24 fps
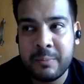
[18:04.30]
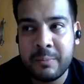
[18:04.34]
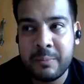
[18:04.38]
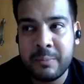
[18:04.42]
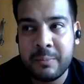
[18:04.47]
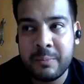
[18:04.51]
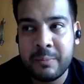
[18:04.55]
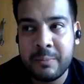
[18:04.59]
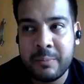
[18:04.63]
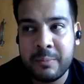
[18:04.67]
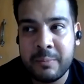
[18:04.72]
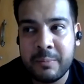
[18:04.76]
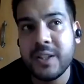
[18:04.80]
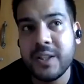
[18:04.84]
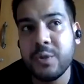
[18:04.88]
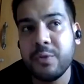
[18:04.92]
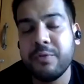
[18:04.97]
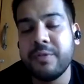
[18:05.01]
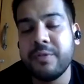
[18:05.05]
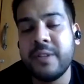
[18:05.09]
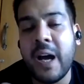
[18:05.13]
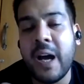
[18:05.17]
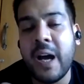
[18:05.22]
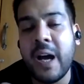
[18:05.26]
The fact that
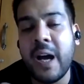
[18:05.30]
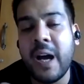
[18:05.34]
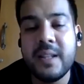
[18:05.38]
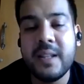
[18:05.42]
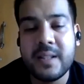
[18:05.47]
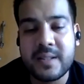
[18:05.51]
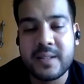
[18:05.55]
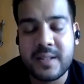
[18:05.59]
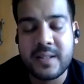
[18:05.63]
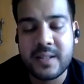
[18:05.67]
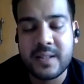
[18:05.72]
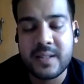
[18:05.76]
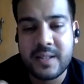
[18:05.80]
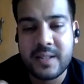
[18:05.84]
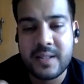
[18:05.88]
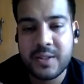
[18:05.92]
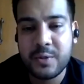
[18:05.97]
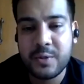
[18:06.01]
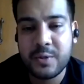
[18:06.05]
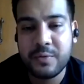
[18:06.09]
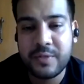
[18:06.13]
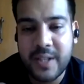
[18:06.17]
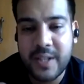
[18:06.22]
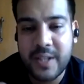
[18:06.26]
you've done these things,
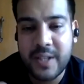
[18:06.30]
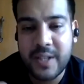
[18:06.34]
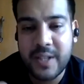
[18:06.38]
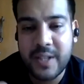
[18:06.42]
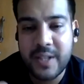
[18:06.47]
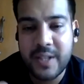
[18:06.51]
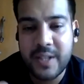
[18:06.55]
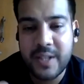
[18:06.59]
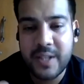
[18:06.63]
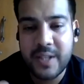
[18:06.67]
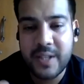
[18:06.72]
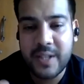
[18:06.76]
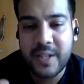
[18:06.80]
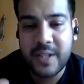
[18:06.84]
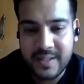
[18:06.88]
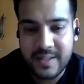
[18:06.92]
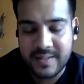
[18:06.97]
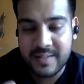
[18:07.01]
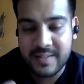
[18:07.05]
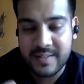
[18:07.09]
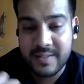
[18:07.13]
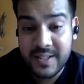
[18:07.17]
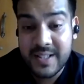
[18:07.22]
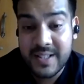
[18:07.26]
that you've taken these
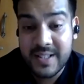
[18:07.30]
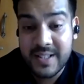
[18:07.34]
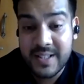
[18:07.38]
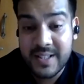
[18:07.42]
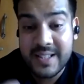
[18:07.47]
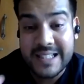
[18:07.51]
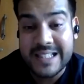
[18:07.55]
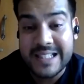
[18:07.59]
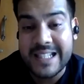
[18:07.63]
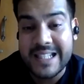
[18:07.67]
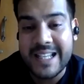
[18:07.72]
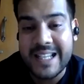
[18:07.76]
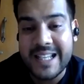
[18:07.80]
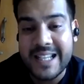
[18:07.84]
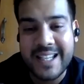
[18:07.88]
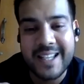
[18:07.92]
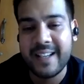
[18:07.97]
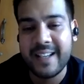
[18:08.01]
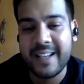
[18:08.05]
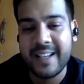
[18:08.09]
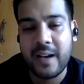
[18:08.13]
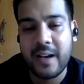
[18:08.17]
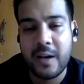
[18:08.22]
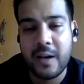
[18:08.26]

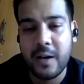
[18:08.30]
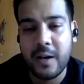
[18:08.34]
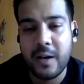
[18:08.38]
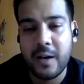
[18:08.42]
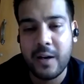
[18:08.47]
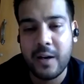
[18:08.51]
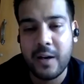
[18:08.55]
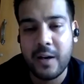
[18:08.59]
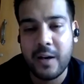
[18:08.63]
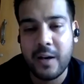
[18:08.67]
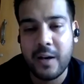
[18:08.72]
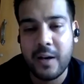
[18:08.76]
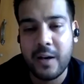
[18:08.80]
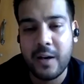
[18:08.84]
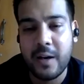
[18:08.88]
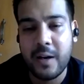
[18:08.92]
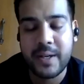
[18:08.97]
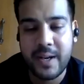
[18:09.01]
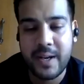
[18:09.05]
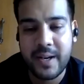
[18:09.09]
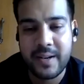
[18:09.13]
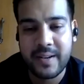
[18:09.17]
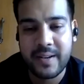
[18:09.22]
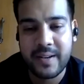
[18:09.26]
risk-taking
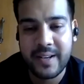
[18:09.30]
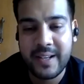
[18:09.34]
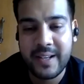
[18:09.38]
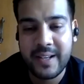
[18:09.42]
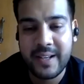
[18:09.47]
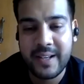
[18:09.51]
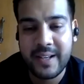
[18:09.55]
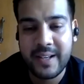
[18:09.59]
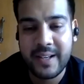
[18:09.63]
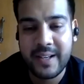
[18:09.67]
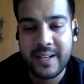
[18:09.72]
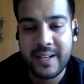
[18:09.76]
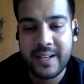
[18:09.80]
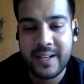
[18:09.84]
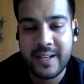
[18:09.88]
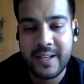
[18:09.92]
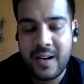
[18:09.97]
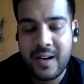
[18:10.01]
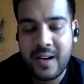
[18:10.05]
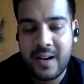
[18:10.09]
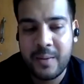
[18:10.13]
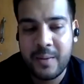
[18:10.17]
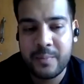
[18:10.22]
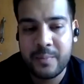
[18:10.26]
appetite, right,
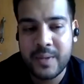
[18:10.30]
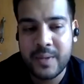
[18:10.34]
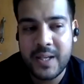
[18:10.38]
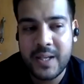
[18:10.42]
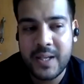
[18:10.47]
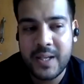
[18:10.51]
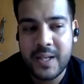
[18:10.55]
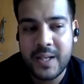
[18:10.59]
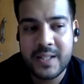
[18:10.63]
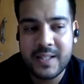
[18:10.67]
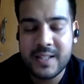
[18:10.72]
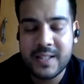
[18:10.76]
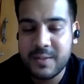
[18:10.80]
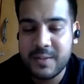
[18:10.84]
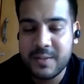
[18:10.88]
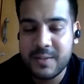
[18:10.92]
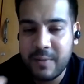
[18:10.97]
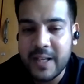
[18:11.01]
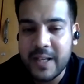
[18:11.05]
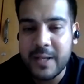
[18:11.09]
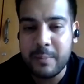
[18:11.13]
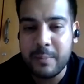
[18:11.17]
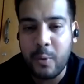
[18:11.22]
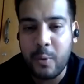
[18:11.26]
is
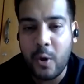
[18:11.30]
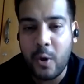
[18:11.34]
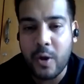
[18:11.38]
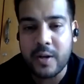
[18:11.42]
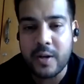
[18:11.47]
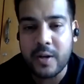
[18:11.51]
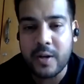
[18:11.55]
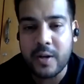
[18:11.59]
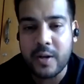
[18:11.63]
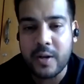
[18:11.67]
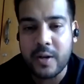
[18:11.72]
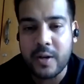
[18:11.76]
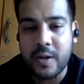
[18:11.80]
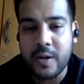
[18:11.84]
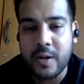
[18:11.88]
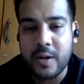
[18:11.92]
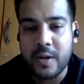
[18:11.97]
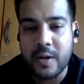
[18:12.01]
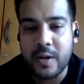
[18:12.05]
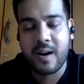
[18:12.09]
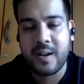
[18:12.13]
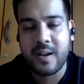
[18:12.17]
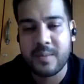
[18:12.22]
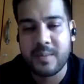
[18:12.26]
very important in a
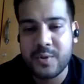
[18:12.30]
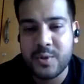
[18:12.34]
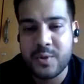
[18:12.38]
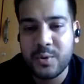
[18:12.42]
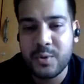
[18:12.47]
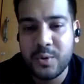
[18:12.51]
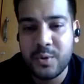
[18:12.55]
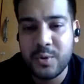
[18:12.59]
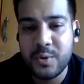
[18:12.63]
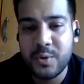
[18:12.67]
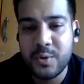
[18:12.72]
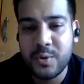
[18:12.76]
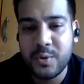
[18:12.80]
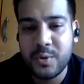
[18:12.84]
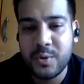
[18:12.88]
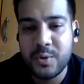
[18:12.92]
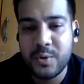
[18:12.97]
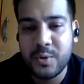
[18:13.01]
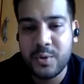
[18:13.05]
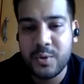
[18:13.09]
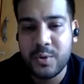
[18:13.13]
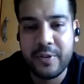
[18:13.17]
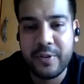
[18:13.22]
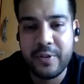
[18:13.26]
startup. So you
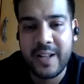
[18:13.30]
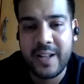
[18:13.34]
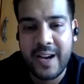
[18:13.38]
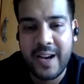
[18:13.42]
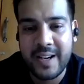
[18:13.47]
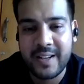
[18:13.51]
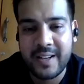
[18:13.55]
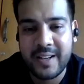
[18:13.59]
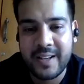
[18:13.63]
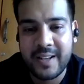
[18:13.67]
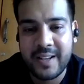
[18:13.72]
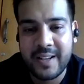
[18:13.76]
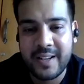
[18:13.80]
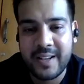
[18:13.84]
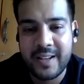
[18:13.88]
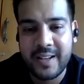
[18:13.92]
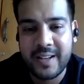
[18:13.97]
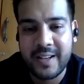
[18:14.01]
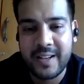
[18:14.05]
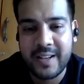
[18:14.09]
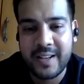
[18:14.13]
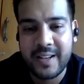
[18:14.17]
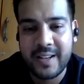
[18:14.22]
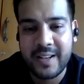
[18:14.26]
look for that
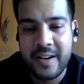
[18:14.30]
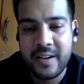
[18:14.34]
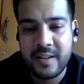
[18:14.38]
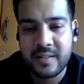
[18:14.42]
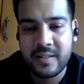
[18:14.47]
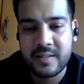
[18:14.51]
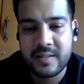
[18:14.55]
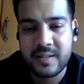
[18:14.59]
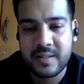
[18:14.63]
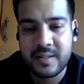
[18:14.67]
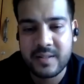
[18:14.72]
in candidates.